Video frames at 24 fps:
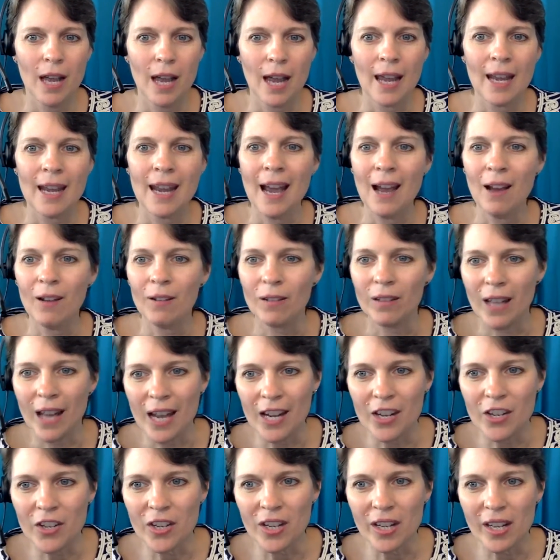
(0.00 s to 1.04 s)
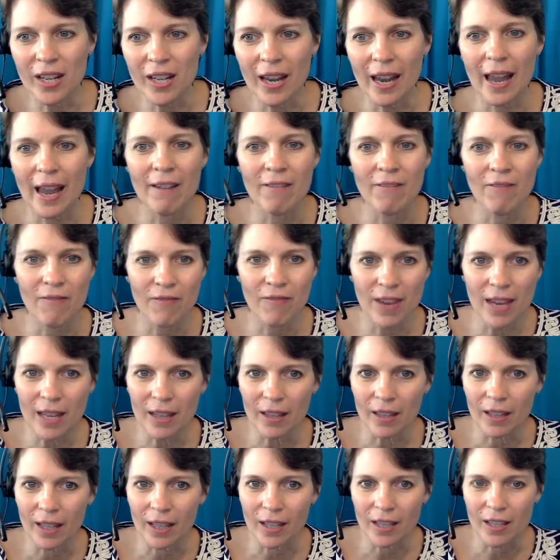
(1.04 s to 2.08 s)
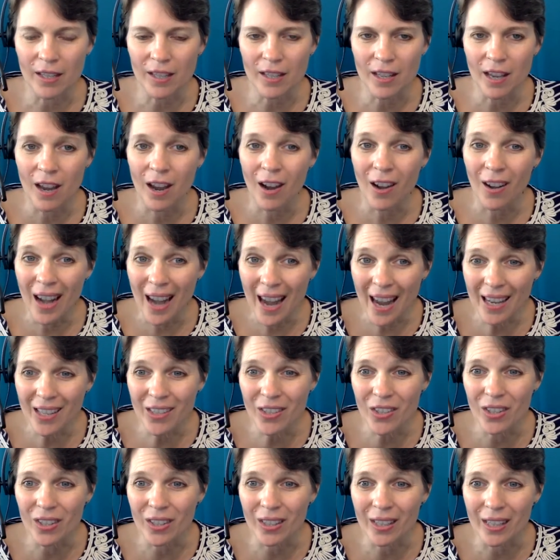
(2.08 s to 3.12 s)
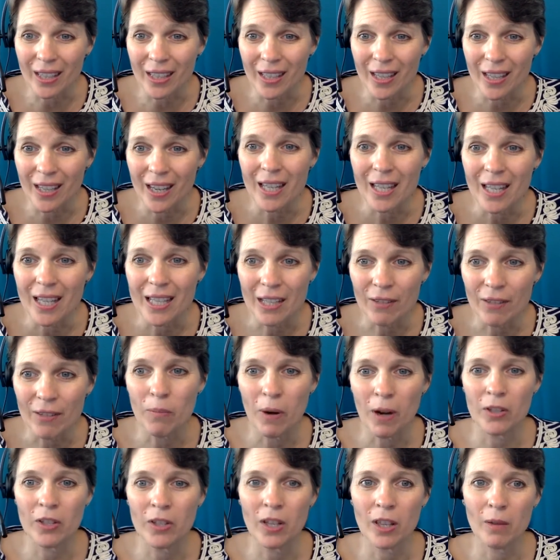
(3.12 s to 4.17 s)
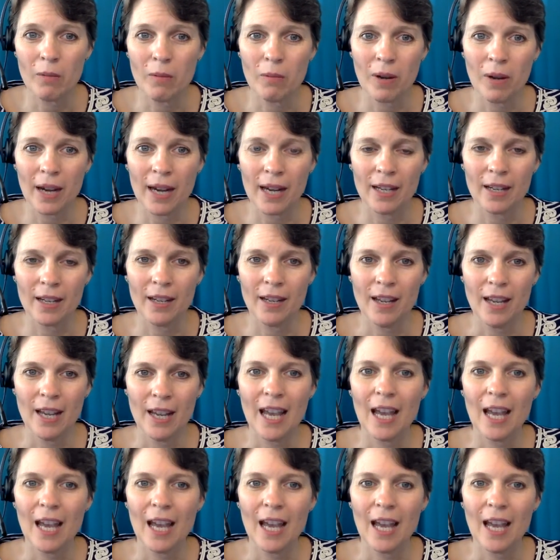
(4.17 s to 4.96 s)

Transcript: and how logic and feelings are actually different parts of the brain